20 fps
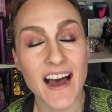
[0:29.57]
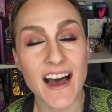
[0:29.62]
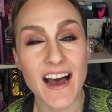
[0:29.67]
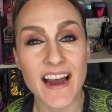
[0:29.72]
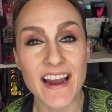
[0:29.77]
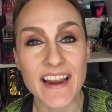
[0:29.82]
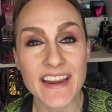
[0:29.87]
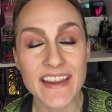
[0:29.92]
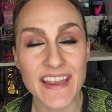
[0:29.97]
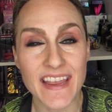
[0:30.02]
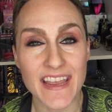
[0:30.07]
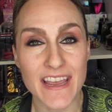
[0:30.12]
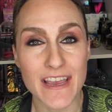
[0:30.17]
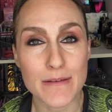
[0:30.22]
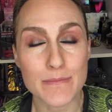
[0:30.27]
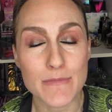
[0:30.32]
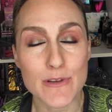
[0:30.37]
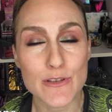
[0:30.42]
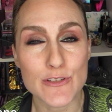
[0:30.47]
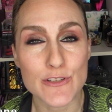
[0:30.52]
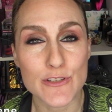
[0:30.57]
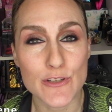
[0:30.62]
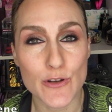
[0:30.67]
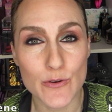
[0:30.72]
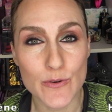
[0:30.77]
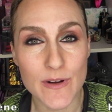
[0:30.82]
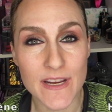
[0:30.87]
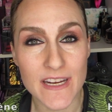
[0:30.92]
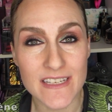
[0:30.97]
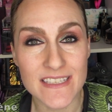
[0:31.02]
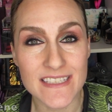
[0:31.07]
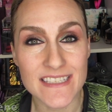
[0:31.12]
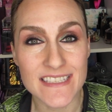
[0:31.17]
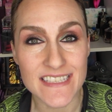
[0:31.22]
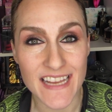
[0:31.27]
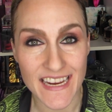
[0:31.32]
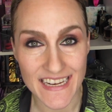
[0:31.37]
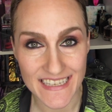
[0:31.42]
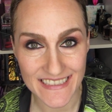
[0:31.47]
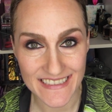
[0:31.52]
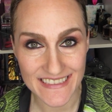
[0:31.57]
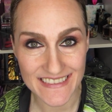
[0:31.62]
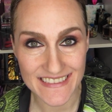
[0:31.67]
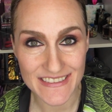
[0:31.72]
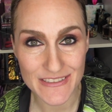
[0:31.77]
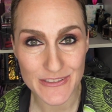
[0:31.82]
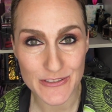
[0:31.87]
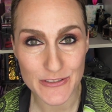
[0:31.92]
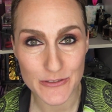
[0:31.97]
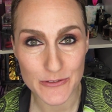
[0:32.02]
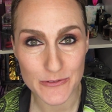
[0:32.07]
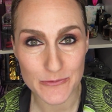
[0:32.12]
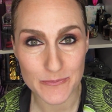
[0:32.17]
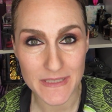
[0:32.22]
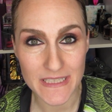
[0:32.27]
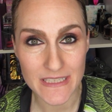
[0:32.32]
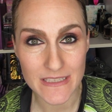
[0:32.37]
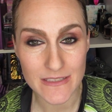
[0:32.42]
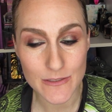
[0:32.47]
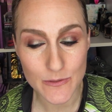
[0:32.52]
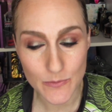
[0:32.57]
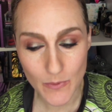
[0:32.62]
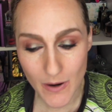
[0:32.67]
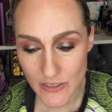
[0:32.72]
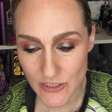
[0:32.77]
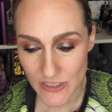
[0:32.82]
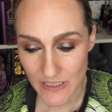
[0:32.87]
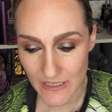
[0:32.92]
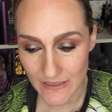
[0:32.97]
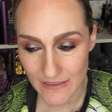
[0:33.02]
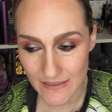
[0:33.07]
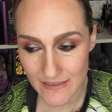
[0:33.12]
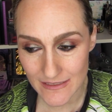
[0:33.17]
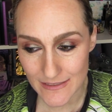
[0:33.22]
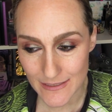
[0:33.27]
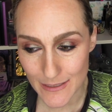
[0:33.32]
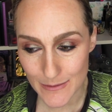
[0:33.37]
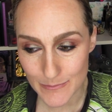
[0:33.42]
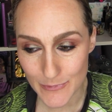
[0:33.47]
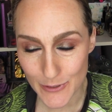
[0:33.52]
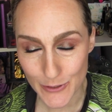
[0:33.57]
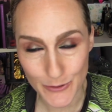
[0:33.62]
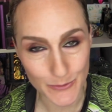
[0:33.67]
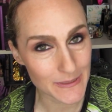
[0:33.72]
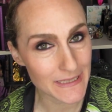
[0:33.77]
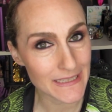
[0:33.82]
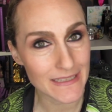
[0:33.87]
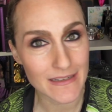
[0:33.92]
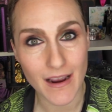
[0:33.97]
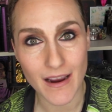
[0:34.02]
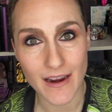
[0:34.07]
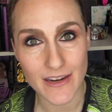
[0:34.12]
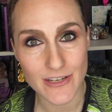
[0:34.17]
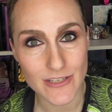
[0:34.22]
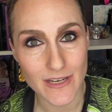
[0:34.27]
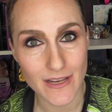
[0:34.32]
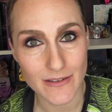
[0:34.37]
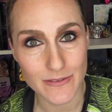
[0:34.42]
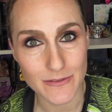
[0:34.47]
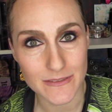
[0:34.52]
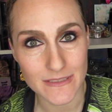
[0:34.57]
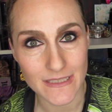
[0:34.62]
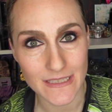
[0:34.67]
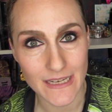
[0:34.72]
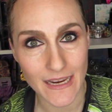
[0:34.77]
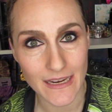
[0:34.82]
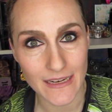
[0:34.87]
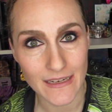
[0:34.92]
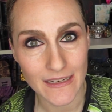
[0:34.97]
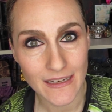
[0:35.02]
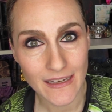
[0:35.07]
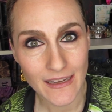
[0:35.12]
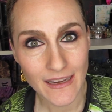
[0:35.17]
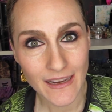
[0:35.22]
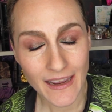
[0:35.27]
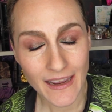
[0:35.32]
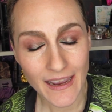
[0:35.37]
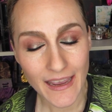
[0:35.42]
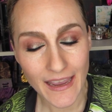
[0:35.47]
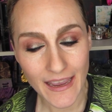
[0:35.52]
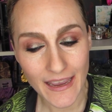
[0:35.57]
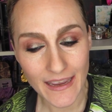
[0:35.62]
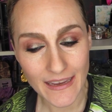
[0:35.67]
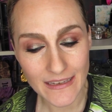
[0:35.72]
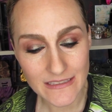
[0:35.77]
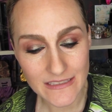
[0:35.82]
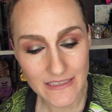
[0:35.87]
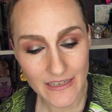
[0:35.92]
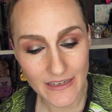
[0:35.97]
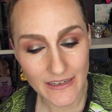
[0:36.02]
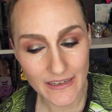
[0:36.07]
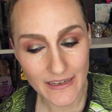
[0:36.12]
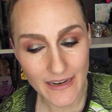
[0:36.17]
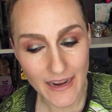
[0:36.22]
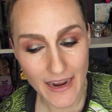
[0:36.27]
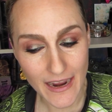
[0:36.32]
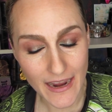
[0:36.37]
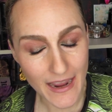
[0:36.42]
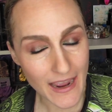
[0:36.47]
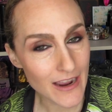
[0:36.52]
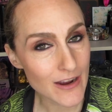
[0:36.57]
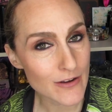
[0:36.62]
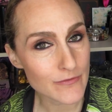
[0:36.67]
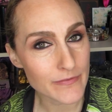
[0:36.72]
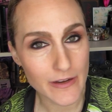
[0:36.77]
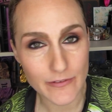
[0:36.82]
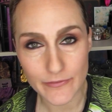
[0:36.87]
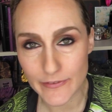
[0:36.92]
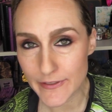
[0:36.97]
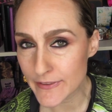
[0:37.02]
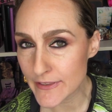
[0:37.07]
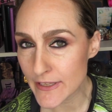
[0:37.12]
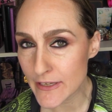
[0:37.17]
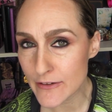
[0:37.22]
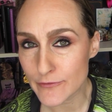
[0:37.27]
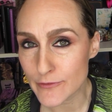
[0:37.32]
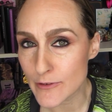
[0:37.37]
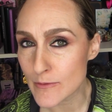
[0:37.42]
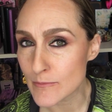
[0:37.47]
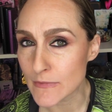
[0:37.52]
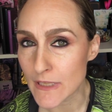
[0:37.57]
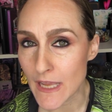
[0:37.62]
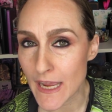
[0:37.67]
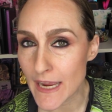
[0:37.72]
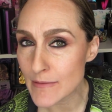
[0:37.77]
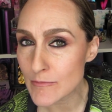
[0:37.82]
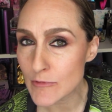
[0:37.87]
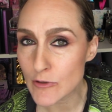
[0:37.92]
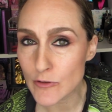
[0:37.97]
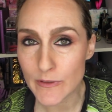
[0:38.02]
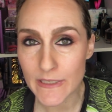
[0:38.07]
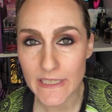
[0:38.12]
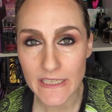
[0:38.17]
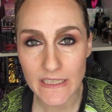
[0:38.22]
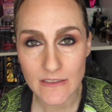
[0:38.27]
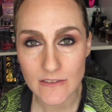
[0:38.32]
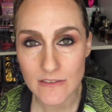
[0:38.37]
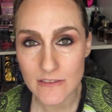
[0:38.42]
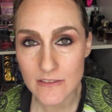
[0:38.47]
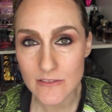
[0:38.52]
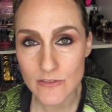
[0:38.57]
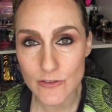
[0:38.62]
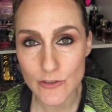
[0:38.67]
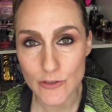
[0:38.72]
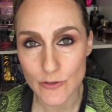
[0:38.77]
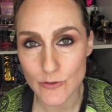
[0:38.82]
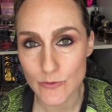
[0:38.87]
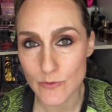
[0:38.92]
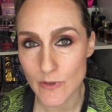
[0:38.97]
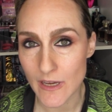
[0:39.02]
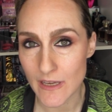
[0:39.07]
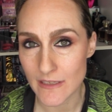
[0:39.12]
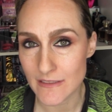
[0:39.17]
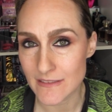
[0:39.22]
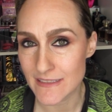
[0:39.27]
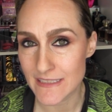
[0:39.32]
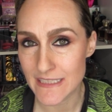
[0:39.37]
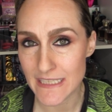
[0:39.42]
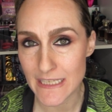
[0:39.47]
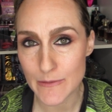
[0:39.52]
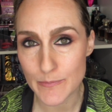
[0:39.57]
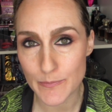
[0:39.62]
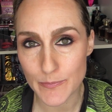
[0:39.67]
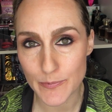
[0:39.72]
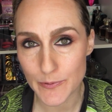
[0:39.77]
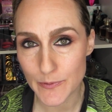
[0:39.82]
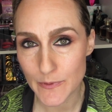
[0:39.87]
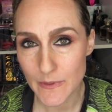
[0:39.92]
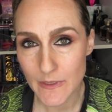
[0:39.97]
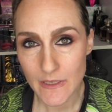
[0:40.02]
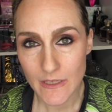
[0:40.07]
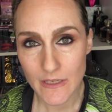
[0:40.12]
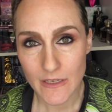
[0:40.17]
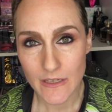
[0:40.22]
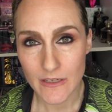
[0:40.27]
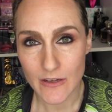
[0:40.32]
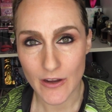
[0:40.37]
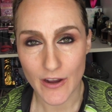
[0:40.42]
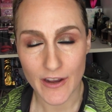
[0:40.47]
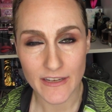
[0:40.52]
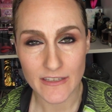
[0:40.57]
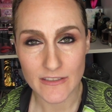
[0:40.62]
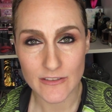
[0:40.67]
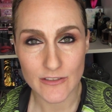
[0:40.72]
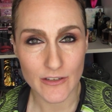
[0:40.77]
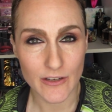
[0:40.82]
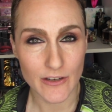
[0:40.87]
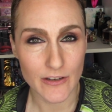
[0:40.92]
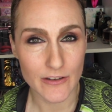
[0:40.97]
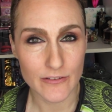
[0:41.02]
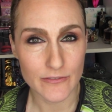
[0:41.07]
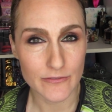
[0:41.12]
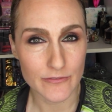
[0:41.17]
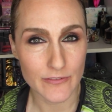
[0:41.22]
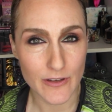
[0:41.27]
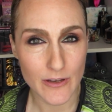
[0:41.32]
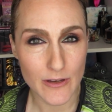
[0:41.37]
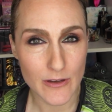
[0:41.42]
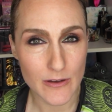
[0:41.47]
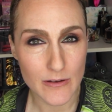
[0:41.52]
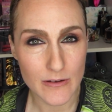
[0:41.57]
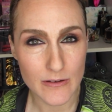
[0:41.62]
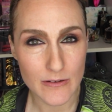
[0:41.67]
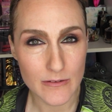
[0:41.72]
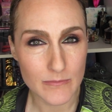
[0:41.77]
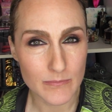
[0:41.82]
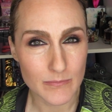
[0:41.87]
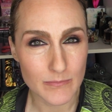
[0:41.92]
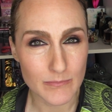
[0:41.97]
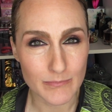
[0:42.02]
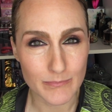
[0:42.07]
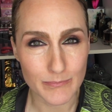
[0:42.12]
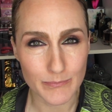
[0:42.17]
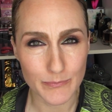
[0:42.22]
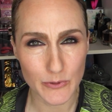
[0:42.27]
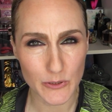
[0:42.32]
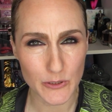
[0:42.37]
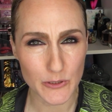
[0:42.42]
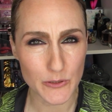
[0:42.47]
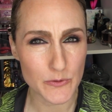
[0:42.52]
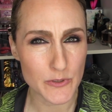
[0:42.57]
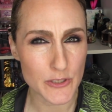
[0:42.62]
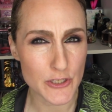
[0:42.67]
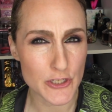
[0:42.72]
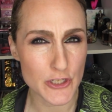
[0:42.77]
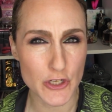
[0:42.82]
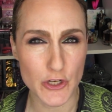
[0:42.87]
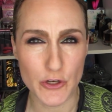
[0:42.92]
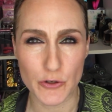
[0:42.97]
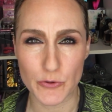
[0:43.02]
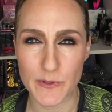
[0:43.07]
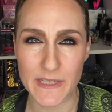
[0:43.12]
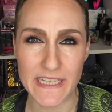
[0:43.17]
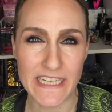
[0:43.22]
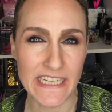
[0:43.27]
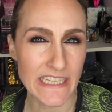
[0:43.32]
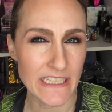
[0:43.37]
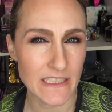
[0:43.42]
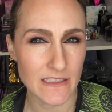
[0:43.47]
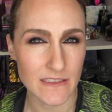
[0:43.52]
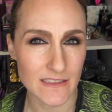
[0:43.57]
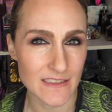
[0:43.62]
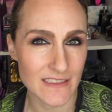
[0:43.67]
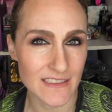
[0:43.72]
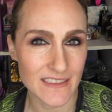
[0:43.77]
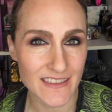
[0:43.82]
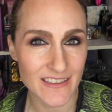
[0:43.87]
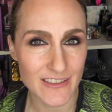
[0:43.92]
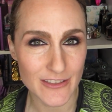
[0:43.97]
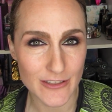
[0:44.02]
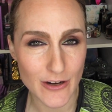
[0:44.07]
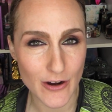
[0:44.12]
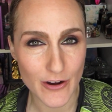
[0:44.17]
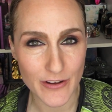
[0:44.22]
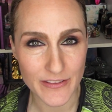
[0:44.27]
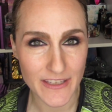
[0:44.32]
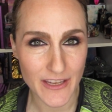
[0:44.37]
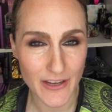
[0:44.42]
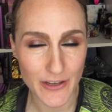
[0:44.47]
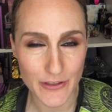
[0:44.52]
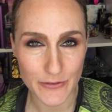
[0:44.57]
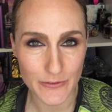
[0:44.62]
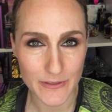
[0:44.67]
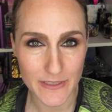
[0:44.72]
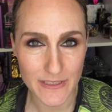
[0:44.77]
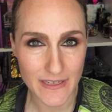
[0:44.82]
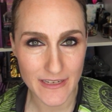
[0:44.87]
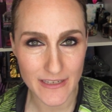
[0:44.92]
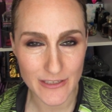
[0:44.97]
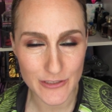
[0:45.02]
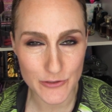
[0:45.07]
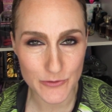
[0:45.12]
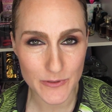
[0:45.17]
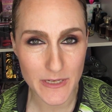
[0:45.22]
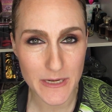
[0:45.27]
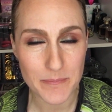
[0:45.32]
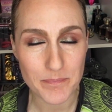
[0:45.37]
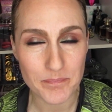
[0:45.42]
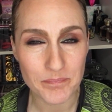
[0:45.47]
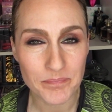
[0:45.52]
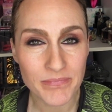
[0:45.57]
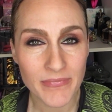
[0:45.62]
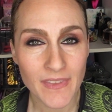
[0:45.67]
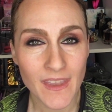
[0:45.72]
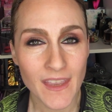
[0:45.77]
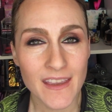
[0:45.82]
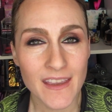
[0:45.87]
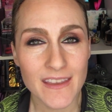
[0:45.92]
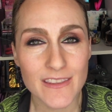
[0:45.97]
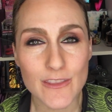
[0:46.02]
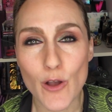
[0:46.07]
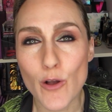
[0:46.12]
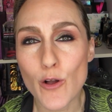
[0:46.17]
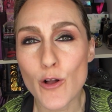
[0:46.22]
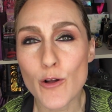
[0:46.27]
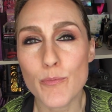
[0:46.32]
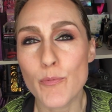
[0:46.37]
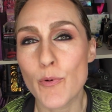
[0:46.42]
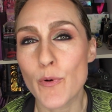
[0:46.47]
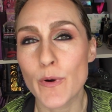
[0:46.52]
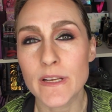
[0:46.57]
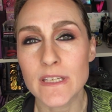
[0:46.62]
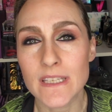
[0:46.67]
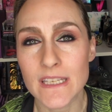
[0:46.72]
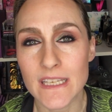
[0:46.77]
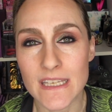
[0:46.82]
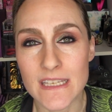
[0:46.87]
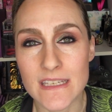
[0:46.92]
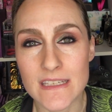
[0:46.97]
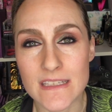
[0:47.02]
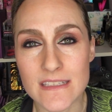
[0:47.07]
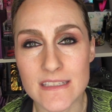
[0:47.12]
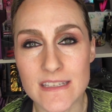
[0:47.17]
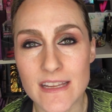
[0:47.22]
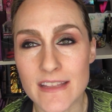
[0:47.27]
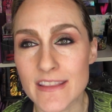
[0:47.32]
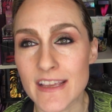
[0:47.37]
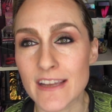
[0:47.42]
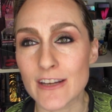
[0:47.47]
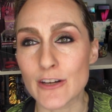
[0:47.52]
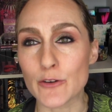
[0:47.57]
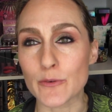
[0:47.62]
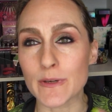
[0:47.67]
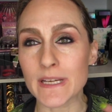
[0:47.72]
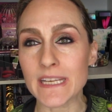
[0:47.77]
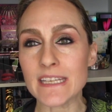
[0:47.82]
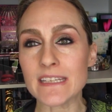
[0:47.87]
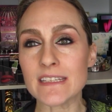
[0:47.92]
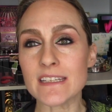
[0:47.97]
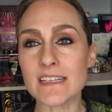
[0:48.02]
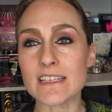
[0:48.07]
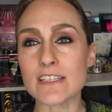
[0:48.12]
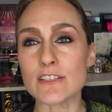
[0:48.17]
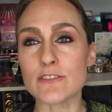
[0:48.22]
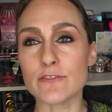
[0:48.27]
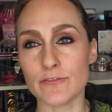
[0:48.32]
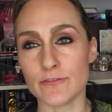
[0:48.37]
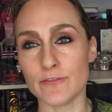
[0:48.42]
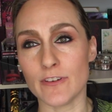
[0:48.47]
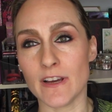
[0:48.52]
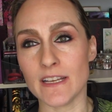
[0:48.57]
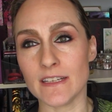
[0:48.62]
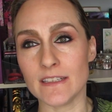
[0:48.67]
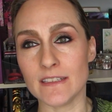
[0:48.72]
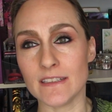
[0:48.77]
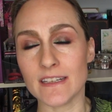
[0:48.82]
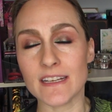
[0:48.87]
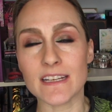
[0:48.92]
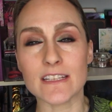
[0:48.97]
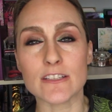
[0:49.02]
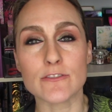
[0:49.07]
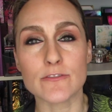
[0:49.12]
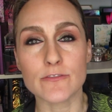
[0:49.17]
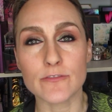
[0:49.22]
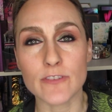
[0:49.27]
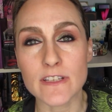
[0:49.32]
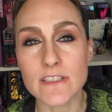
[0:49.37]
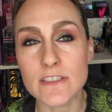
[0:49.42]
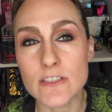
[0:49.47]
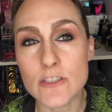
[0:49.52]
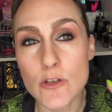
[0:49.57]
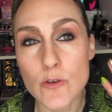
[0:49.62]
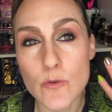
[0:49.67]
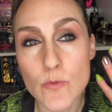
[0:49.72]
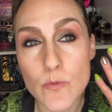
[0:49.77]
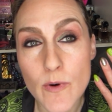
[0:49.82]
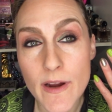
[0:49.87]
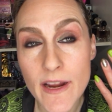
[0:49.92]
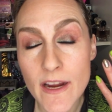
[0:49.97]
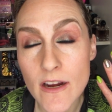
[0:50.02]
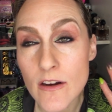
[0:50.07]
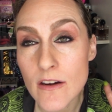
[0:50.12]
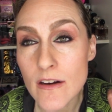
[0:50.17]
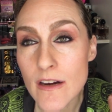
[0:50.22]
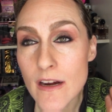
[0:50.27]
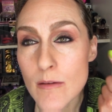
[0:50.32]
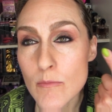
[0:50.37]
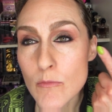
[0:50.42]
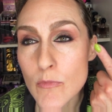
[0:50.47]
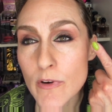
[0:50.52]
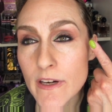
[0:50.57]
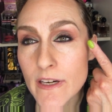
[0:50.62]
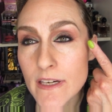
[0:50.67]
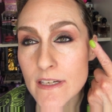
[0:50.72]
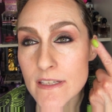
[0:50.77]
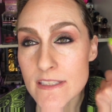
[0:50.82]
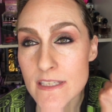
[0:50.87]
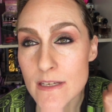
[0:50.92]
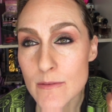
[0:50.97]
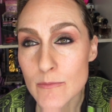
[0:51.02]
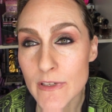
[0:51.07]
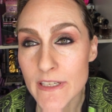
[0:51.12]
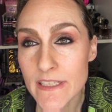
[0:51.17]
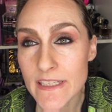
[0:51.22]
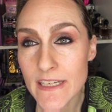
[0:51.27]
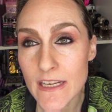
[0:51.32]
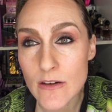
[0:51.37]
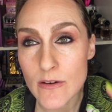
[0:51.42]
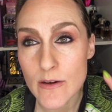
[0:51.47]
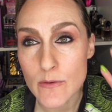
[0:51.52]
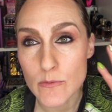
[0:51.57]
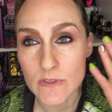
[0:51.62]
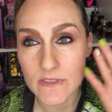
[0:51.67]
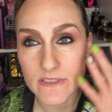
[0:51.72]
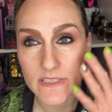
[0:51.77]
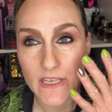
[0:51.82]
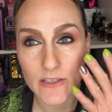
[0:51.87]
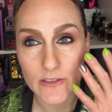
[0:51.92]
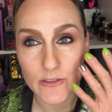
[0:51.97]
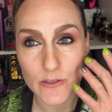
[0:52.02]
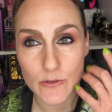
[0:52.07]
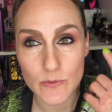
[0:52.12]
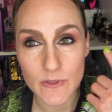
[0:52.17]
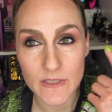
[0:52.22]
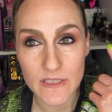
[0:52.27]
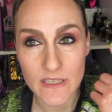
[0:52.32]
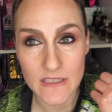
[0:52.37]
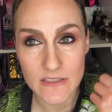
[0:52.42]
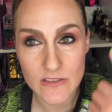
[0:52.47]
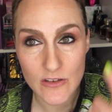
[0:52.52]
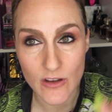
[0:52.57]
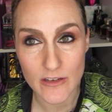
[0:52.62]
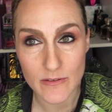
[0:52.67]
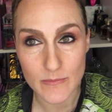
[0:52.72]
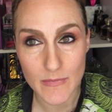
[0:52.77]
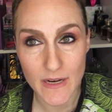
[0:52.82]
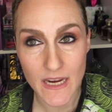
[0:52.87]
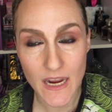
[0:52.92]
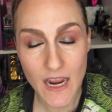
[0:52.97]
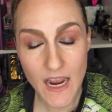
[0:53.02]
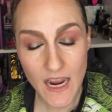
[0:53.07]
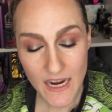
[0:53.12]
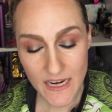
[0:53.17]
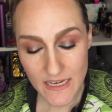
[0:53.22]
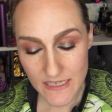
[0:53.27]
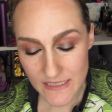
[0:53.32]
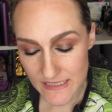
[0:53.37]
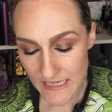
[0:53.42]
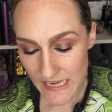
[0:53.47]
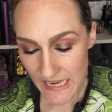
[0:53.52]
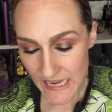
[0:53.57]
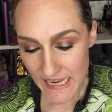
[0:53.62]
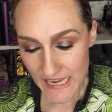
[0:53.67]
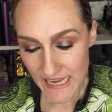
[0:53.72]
I am so excited to be swatching some green eyeshadow today. And I have everything from lime green to a deep kind of bluish green on the other extreme. The whole point is that green is fun. It's fun to wear. I'm wearing some right now. I will tell you what is on my eyes.